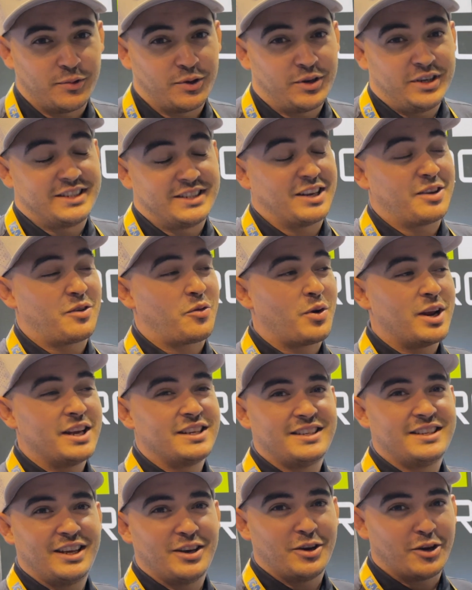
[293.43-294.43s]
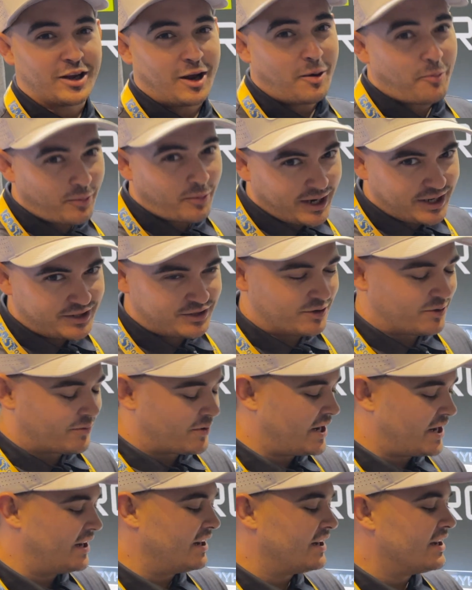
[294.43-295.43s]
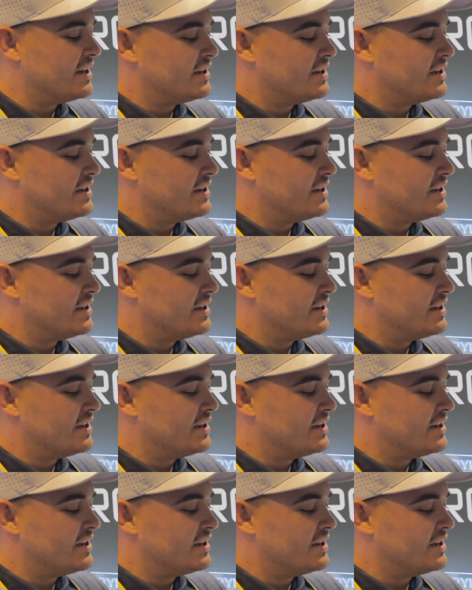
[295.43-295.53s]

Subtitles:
So it's a crazy hookup ratio, right?